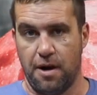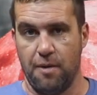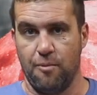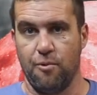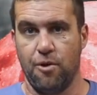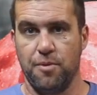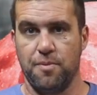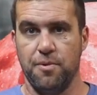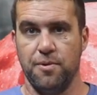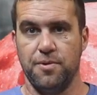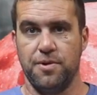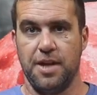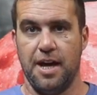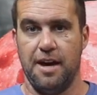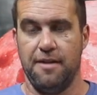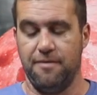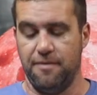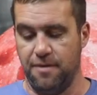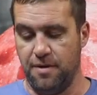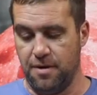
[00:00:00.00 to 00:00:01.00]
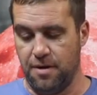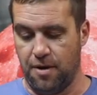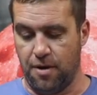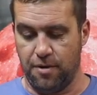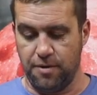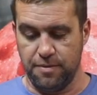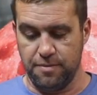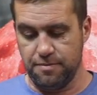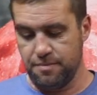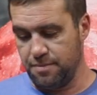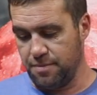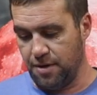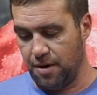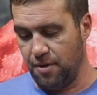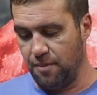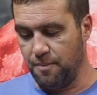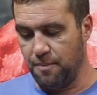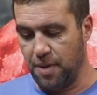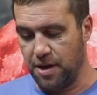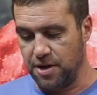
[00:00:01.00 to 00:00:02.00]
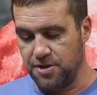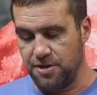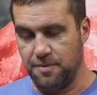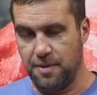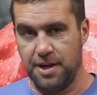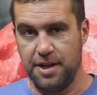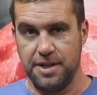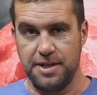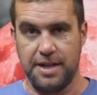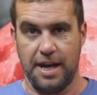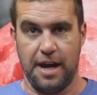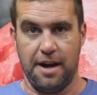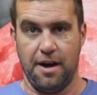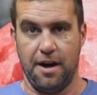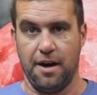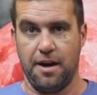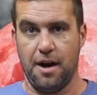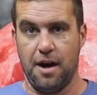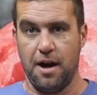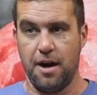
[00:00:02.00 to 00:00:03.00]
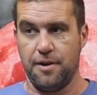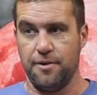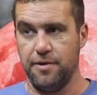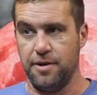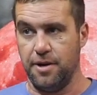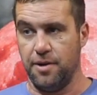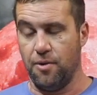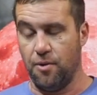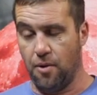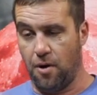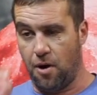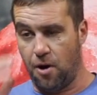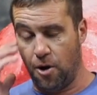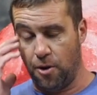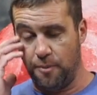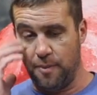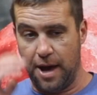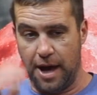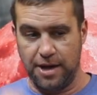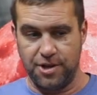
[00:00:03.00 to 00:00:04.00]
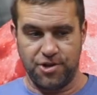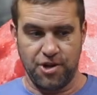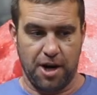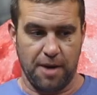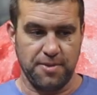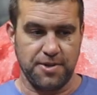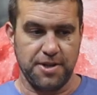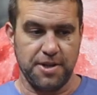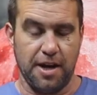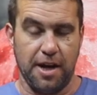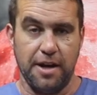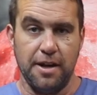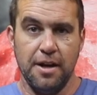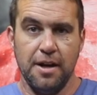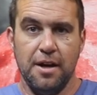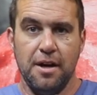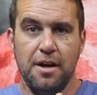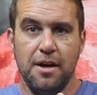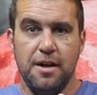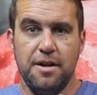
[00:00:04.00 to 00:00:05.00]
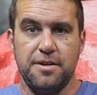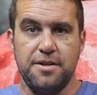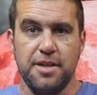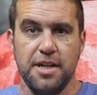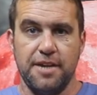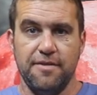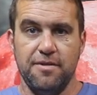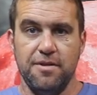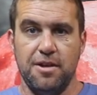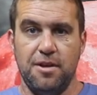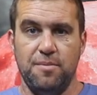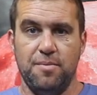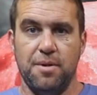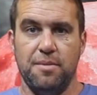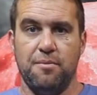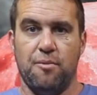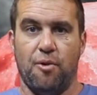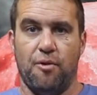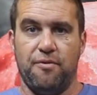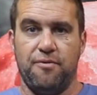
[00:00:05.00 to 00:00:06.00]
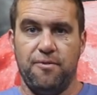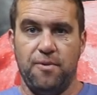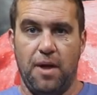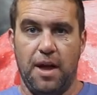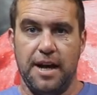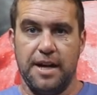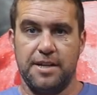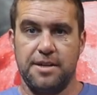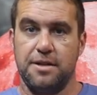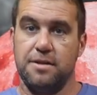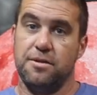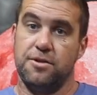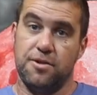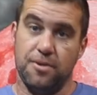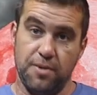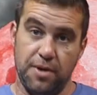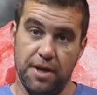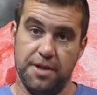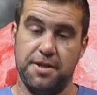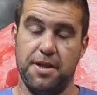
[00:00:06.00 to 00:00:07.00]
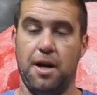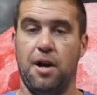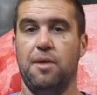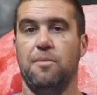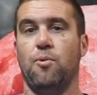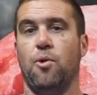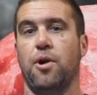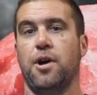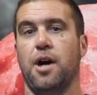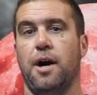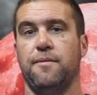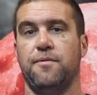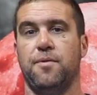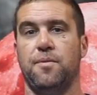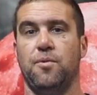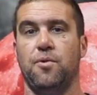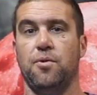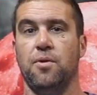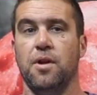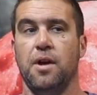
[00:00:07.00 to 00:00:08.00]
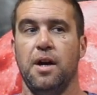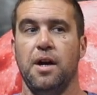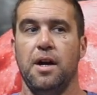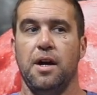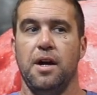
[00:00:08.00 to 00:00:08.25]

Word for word: All right, work boots have are you know basically made to stand on concrete or a hard packed job site, so they give a little bit more flex. So yes, they are more comfortable.